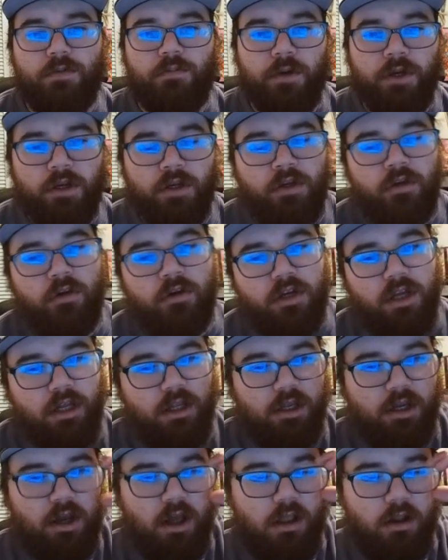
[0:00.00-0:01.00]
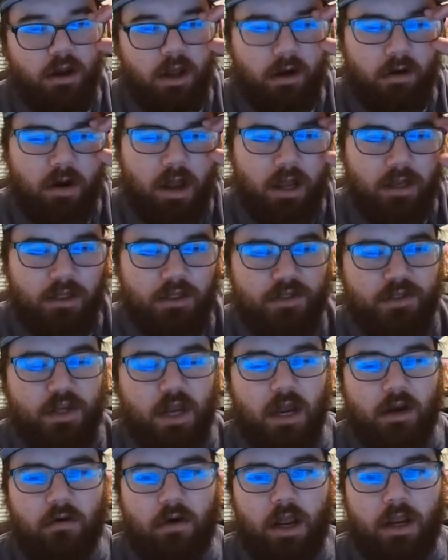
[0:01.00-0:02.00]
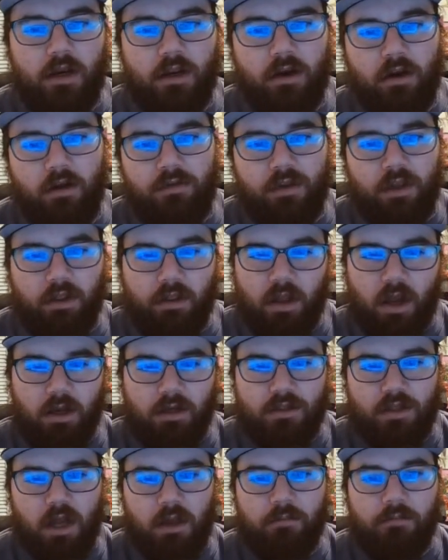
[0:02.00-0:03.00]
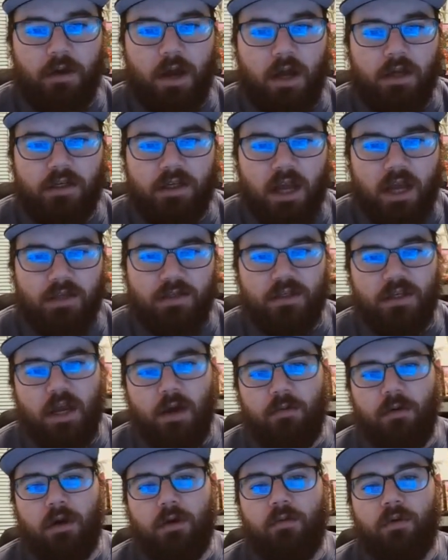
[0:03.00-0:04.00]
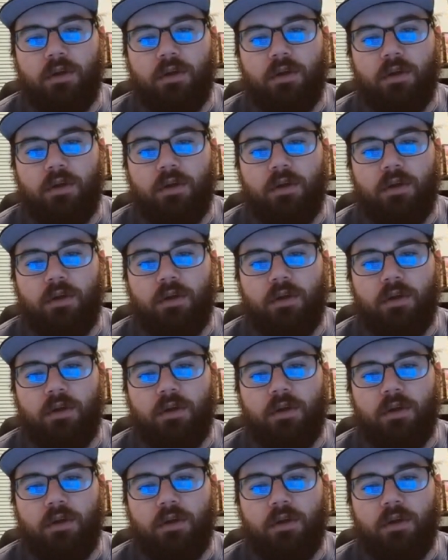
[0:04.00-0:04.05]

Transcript: bringing you your daily Colorado Rockies talk right here on the Locked On Podcast Network,